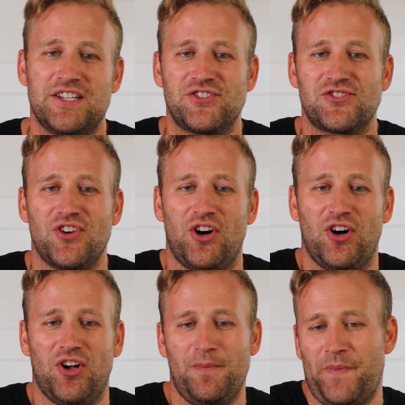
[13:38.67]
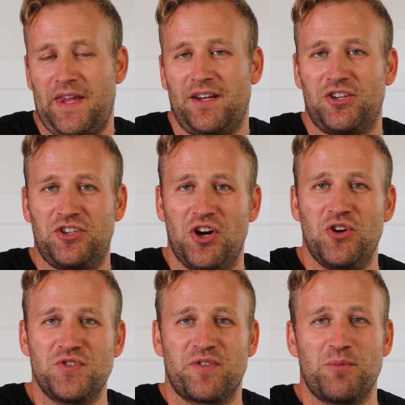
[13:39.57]
Saul
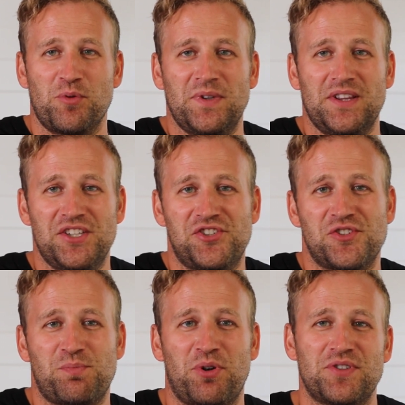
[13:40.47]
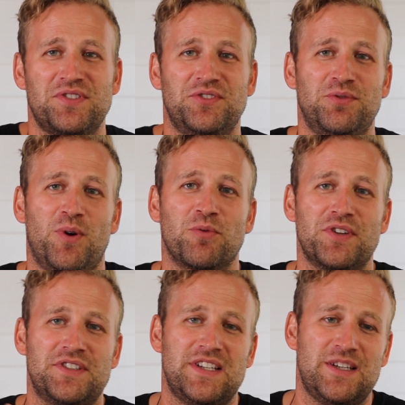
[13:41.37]
goes from a religious person to a
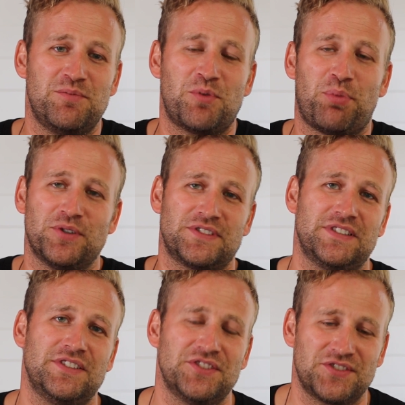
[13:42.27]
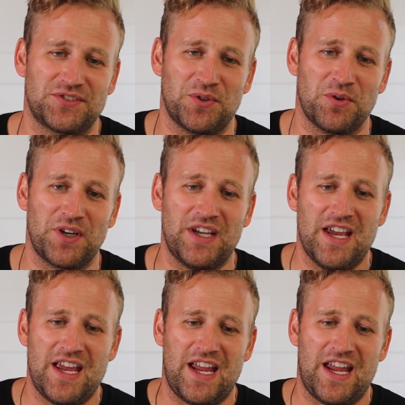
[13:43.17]
redeemed person in this story.